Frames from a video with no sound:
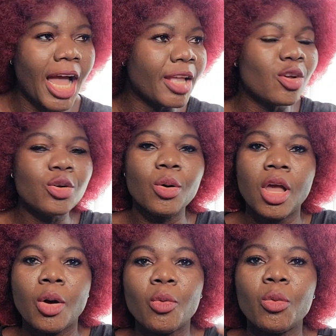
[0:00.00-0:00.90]
I don't know,
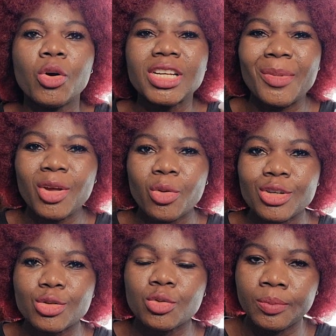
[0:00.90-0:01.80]
wh- what am I
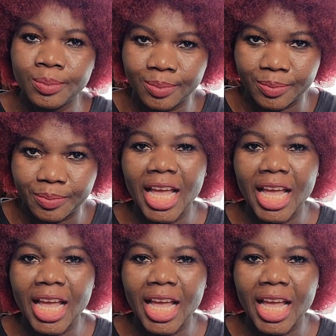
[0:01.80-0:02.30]
going to do? Mm-mm.